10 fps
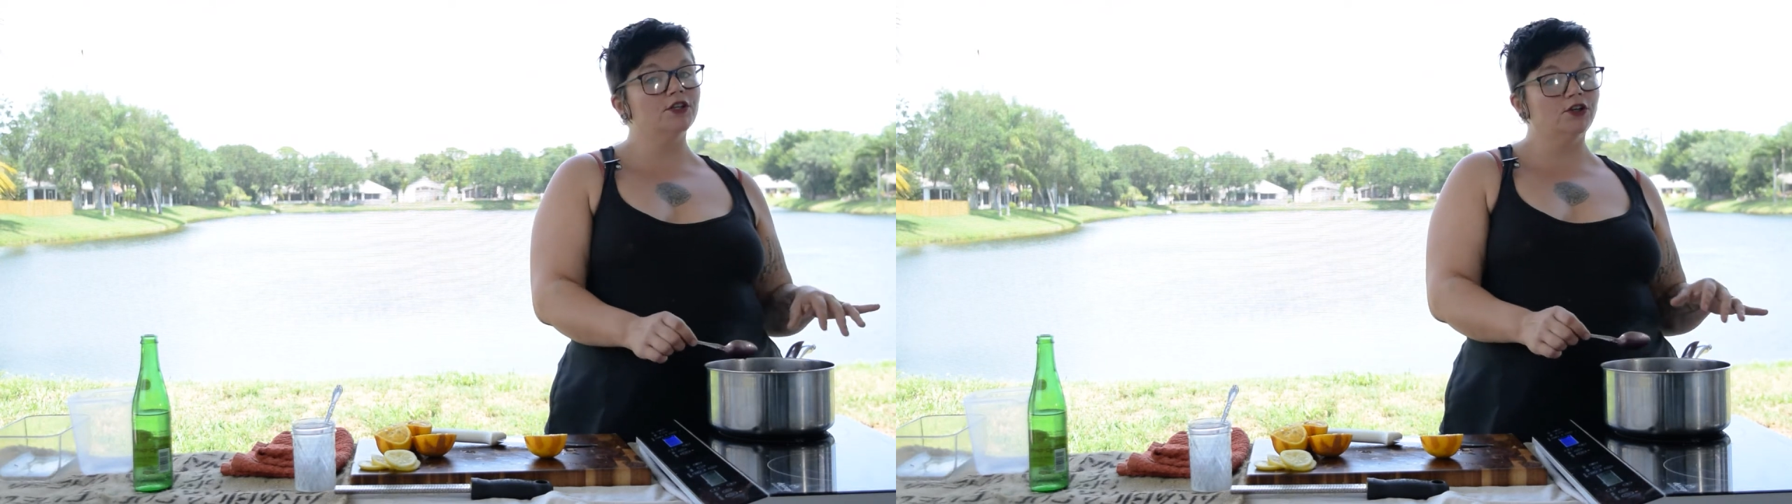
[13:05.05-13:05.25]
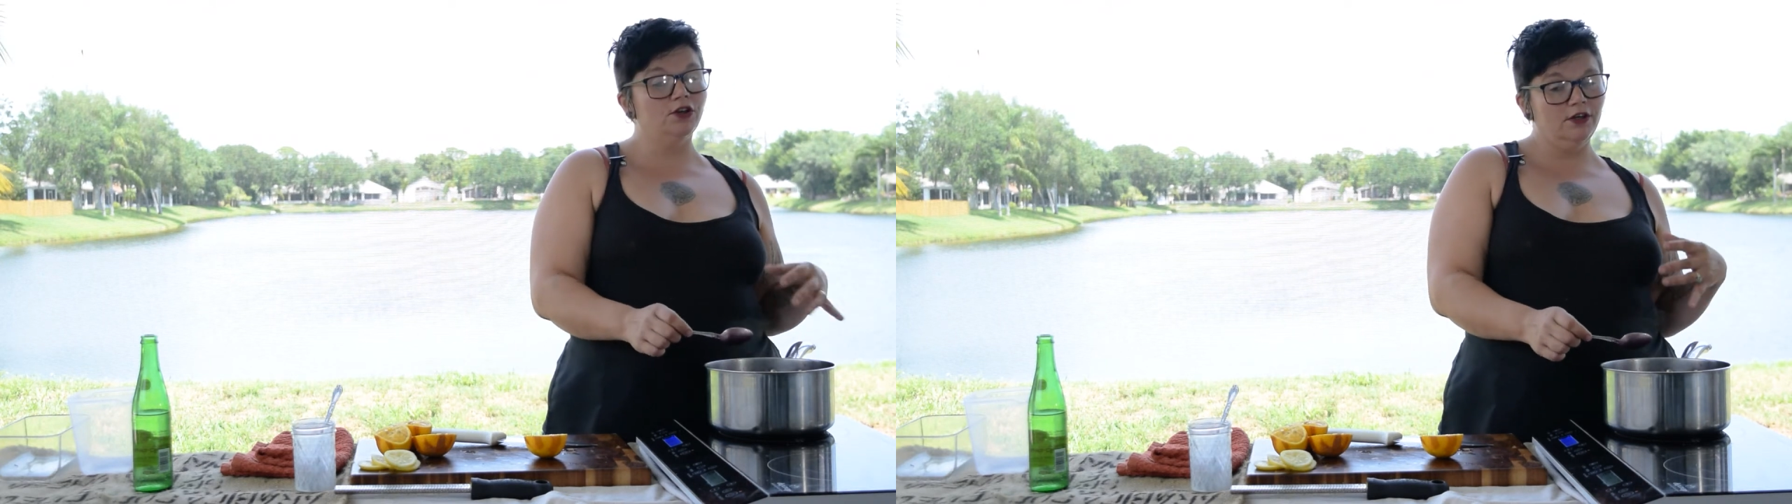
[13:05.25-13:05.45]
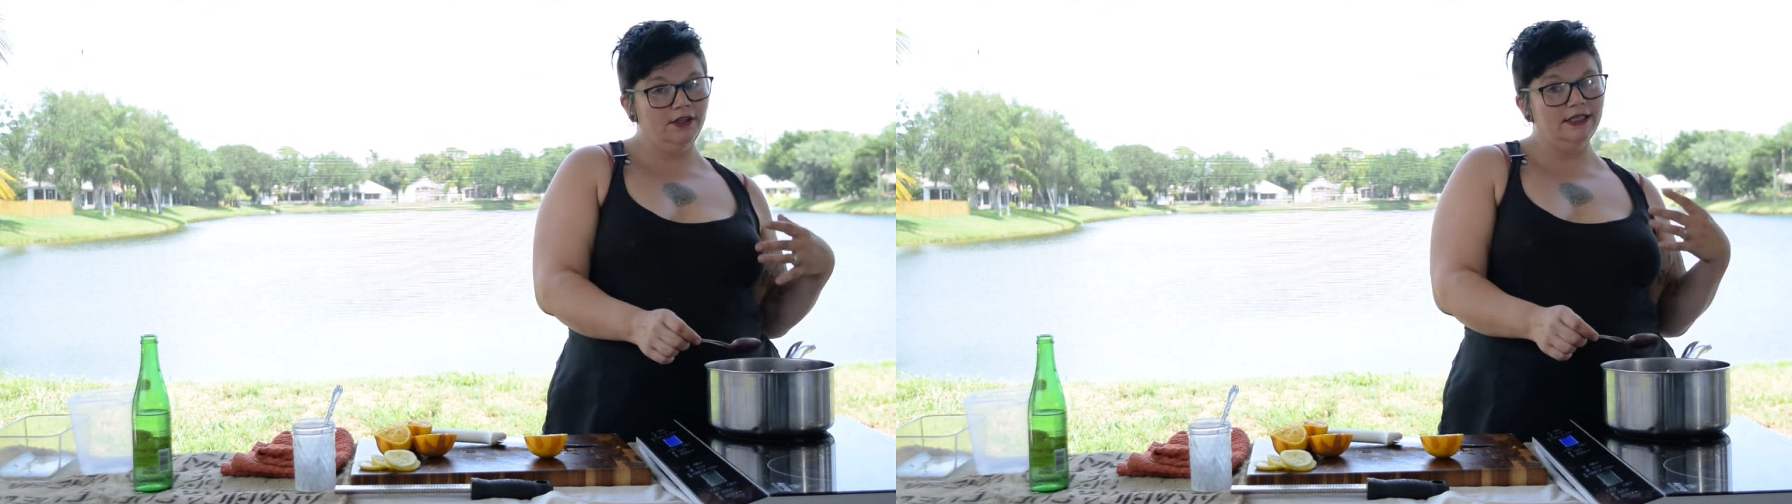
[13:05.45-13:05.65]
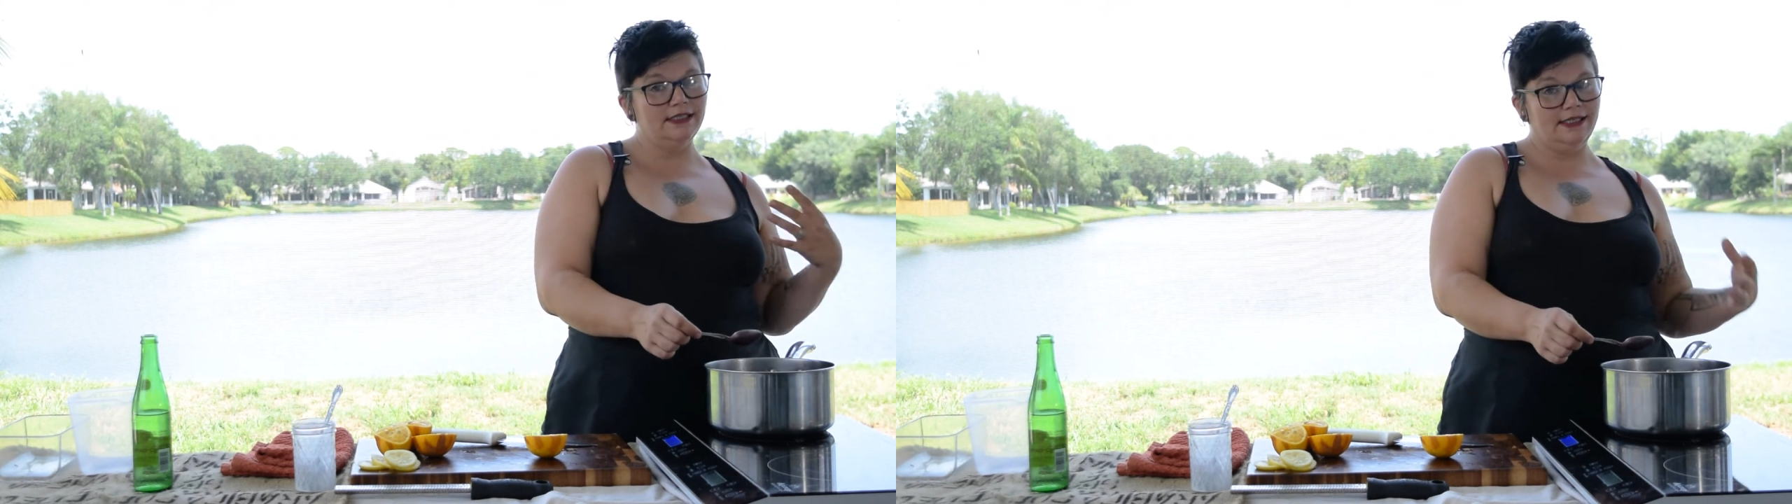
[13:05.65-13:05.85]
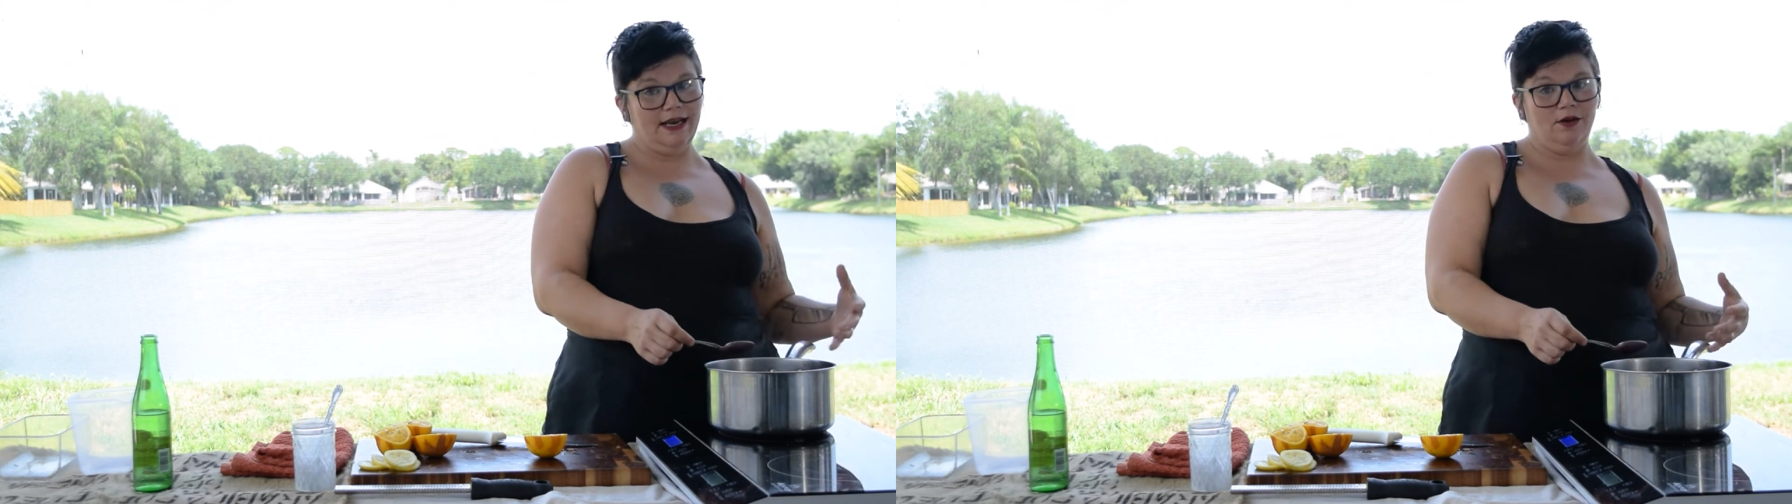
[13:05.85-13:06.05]
cook this
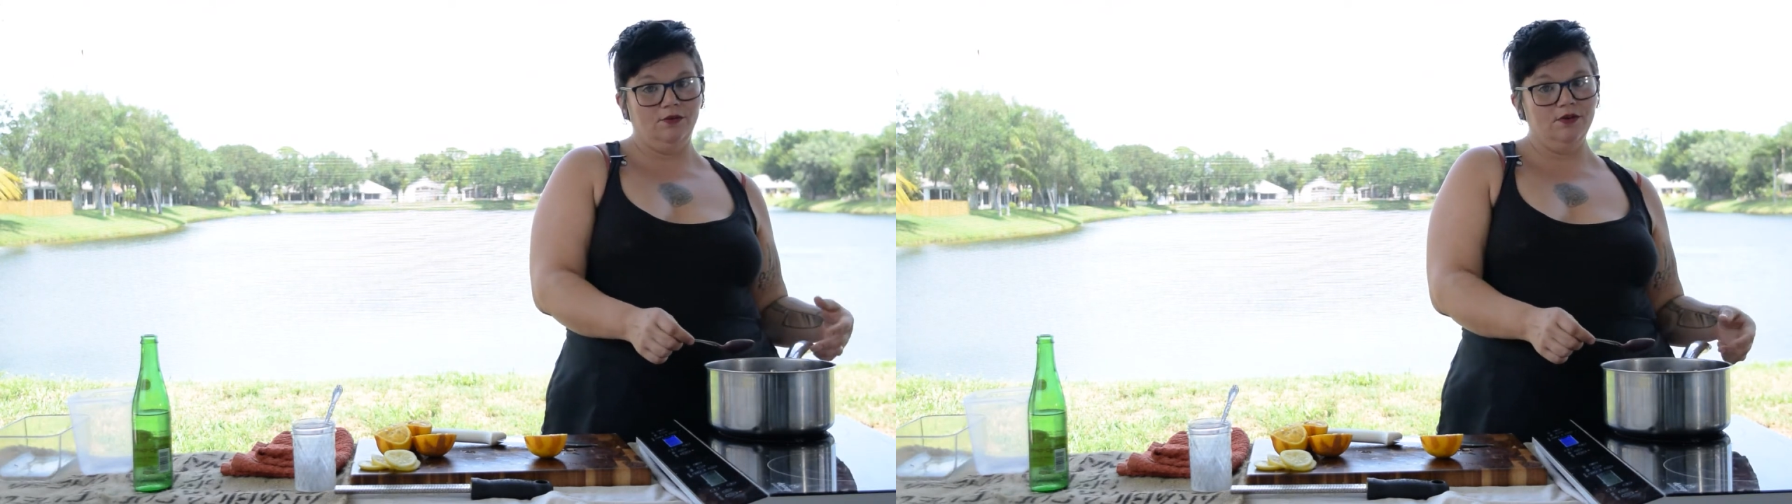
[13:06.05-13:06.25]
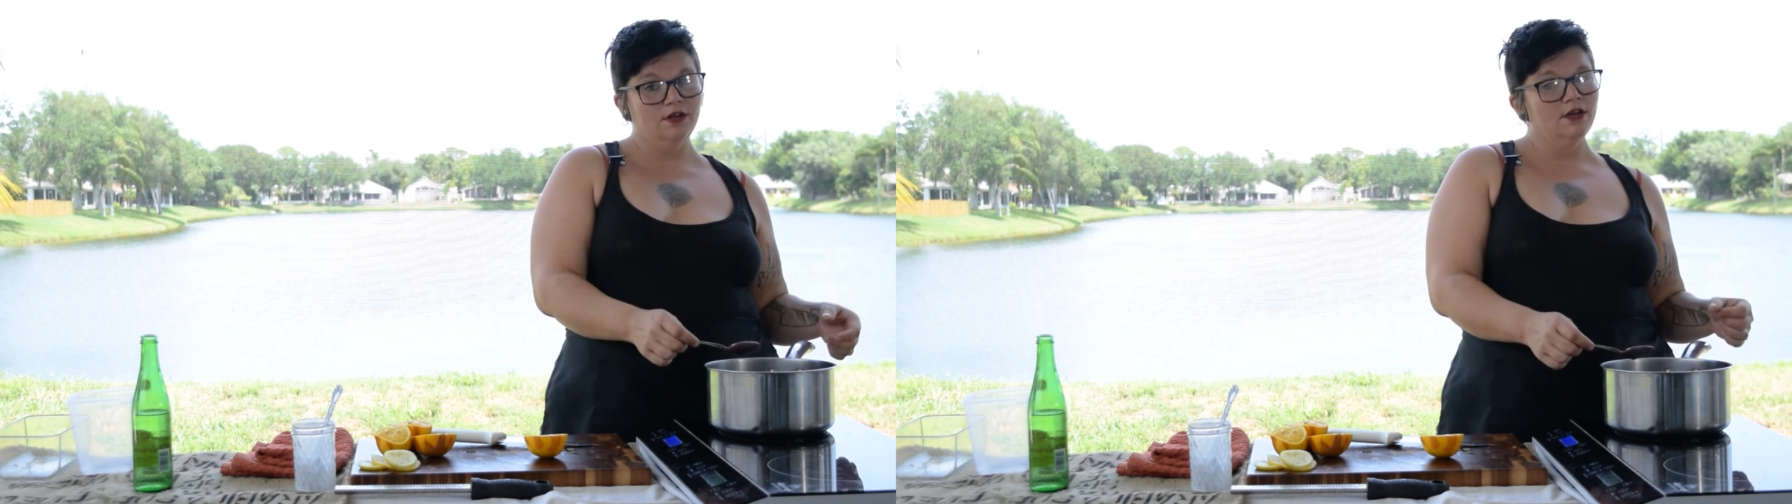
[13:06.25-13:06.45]
down